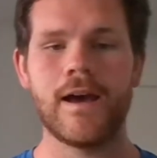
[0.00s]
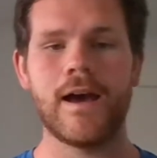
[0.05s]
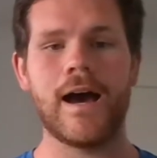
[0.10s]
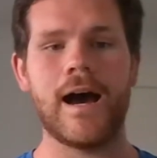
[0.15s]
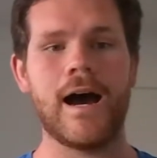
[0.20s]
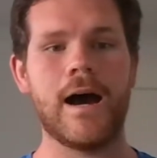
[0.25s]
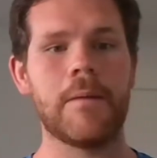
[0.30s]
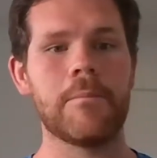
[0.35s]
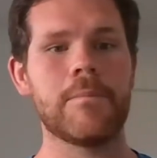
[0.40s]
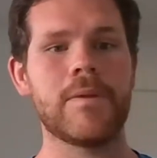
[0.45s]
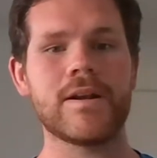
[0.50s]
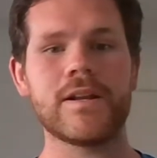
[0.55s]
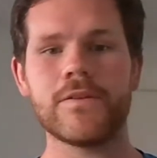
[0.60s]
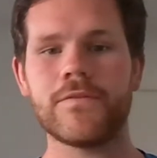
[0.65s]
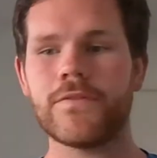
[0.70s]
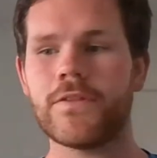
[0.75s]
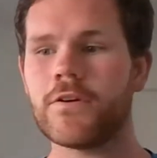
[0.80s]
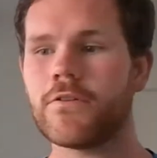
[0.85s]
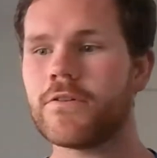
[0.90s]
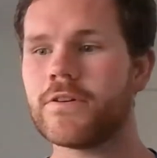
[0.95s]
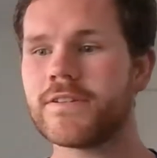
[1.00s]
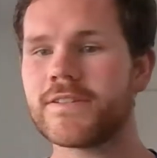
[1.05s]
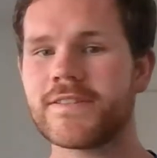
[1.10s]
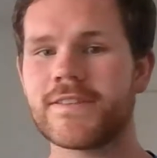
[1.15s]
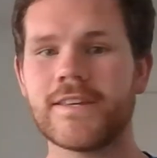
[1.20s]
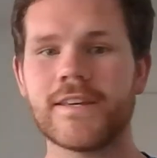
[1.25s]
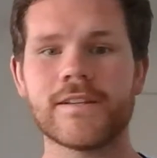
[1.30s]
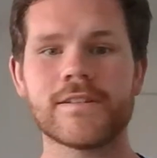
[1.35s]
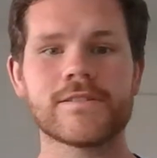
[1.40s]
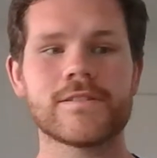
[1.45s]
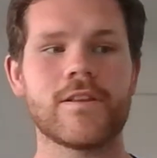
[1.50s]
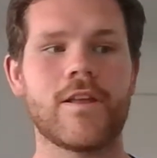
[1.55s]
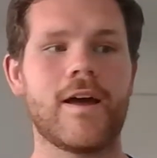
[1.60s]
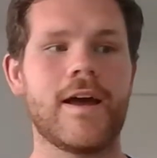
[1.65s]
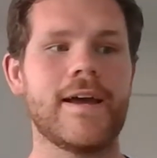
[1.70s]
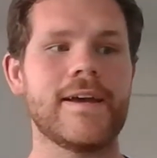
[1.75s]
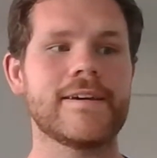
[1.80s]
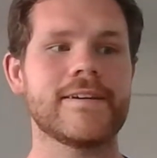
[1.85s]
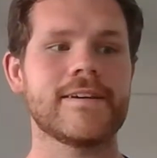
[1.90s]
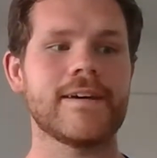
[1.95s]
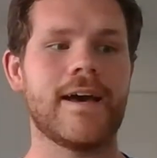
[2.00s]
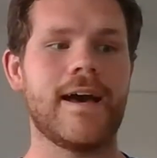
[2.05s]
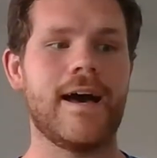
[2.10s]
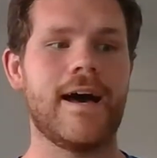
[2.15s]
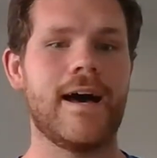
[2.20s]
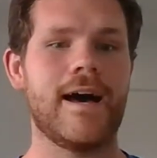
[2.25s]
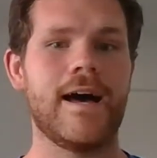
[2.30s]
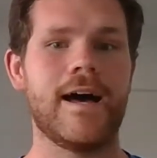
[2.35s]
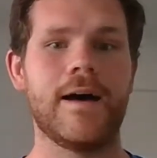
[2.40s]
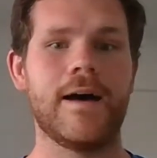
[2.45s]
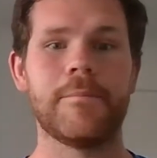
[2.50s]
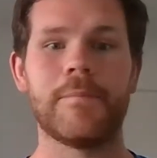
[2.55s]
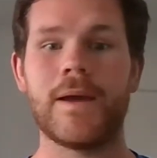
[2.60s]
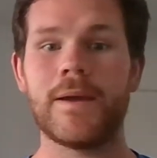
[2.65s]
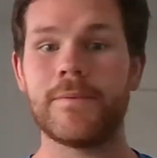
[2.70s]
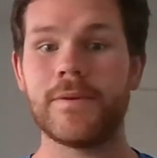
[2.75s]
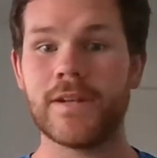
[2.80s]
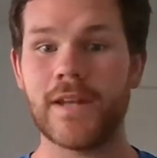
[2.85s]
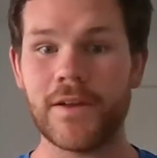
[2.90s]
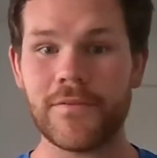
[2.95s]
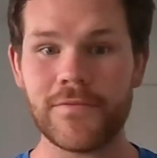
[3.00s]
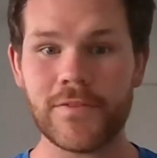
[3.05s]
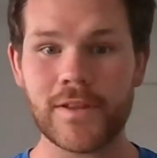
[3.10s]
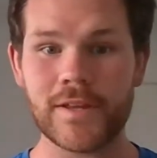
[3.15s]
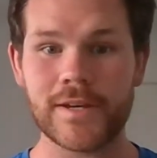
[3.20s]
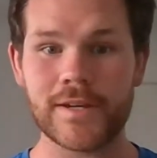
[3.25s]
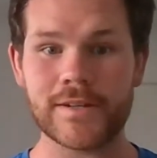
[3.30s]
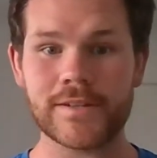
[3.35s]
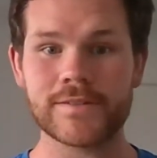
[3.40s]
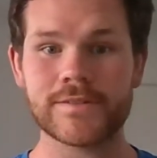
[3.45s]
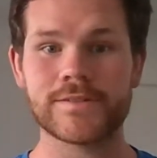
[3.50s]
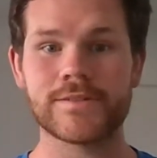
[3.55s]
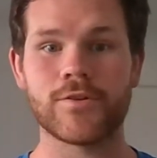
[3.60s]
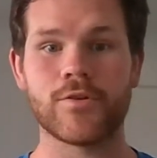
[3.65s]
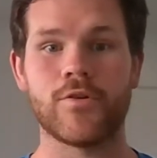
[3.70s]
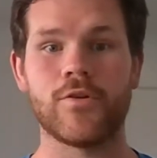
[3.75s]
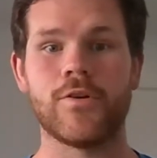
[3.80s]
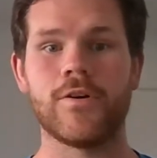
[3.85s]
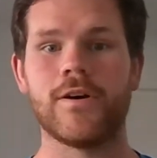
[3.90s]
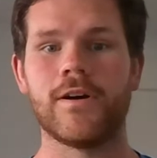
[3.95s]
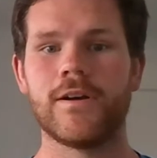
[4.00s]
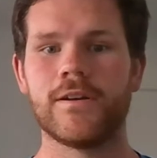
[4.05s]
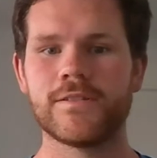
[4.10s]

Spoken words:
But if there is things like maybe Netflix or